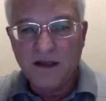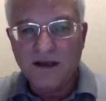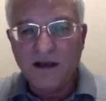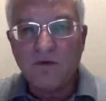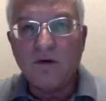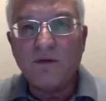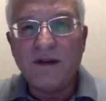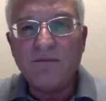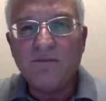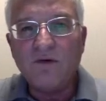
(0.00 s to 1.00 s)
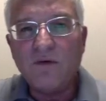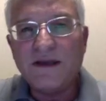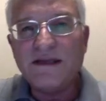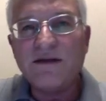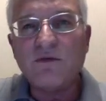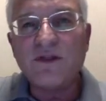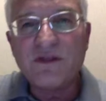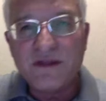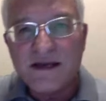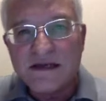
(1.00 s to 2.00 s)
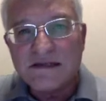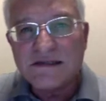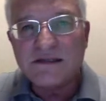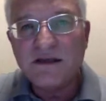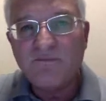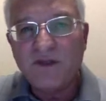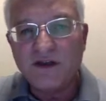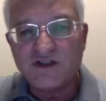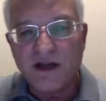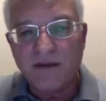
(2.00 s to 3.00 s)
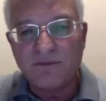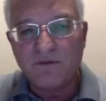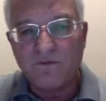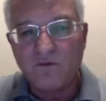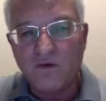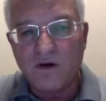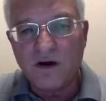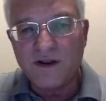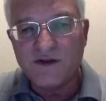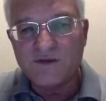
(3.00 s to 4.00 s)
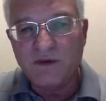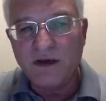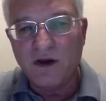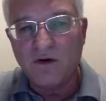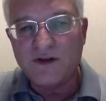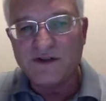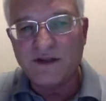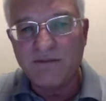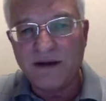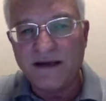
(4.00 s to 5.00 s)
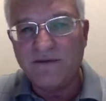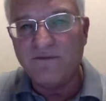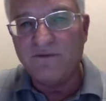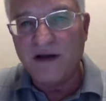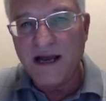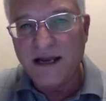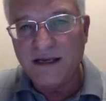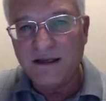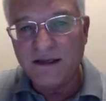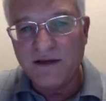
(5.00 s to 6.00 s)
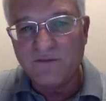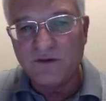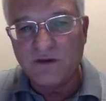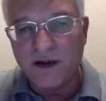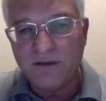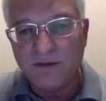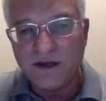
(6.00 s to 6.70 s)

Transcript: Now what we did with this in chapter 4 is we noticed that by dividing left and right by